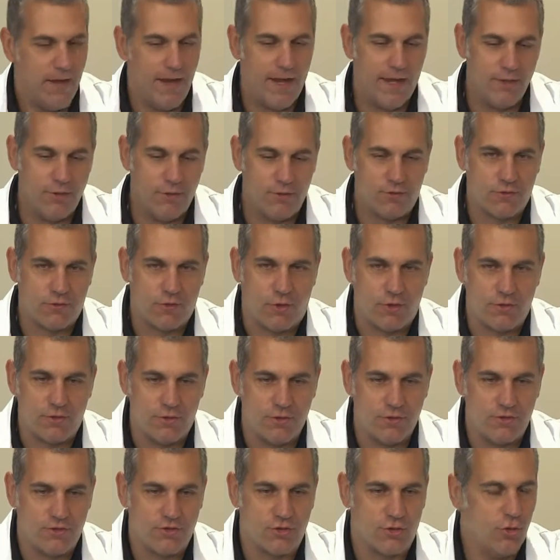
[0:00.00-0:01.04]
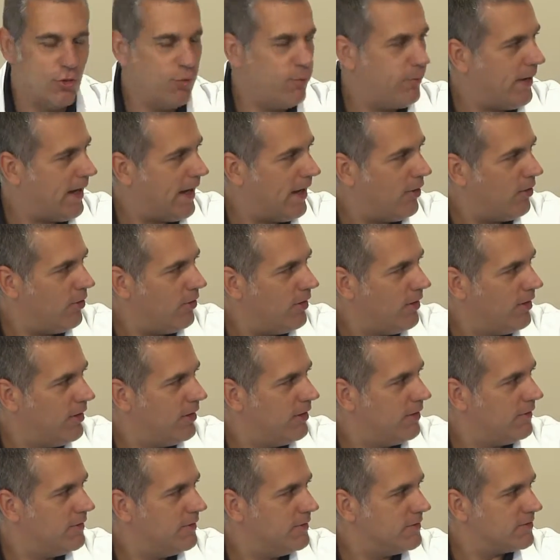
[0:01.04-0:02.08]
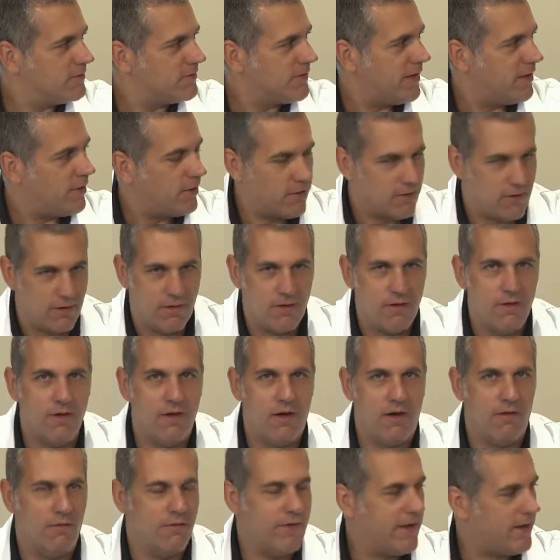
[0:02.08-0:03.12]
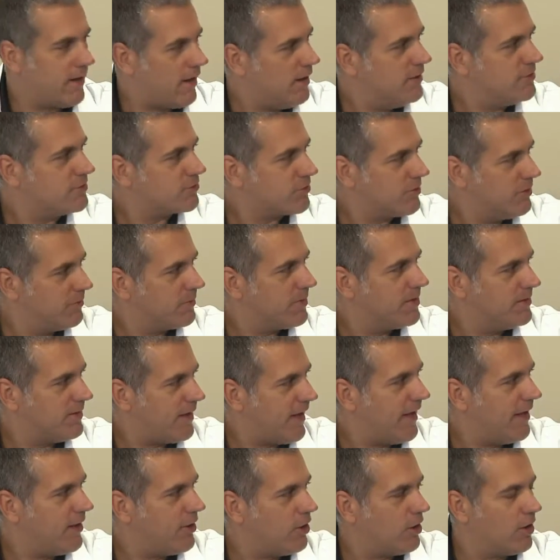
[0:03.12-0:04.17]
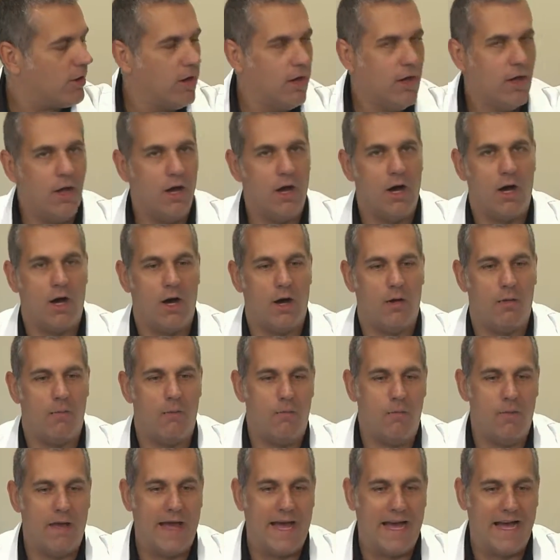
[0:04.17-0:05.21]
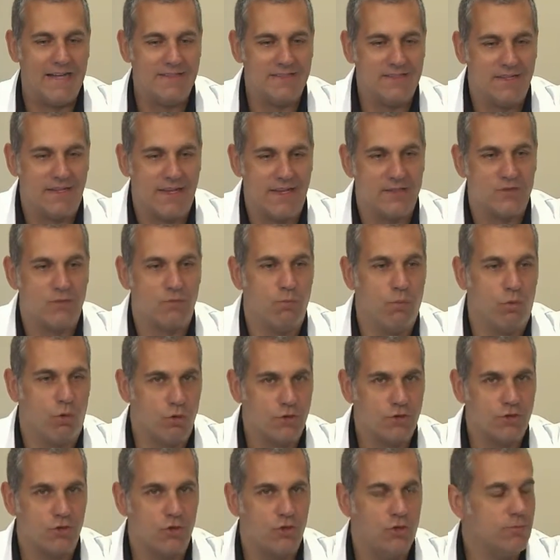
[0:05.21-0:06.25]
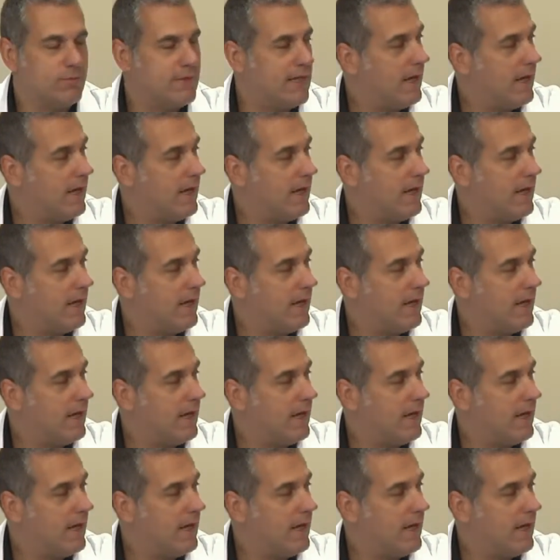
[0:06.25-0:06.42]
and you start to scoop out the center of that ice cream container um, as it gets more scooped